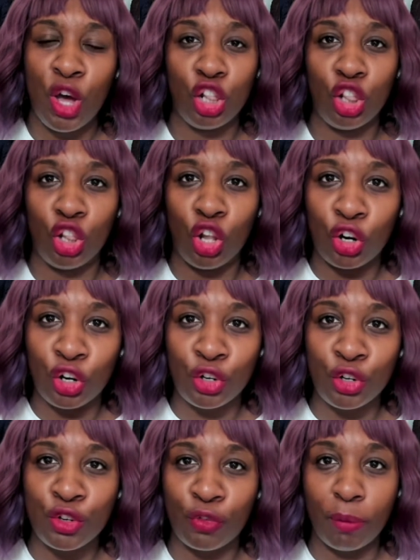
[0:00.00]

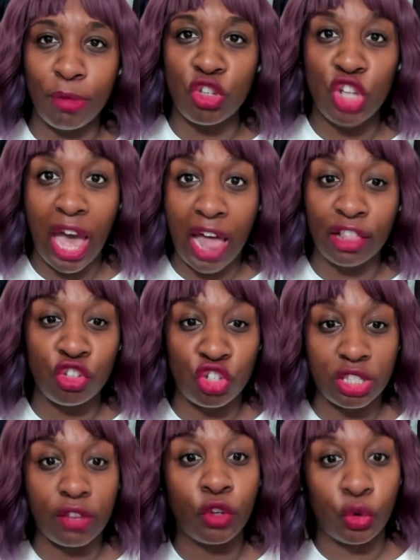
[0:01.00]
learned from the challenges
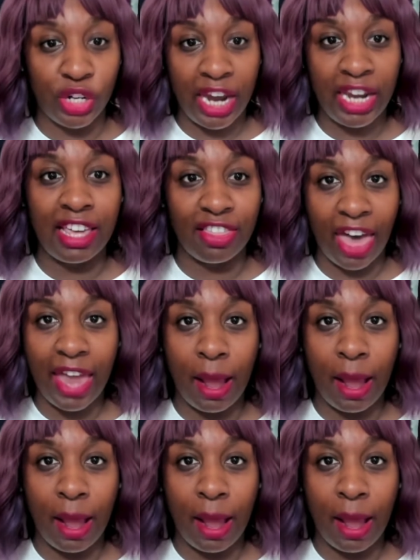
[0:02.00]
of creating that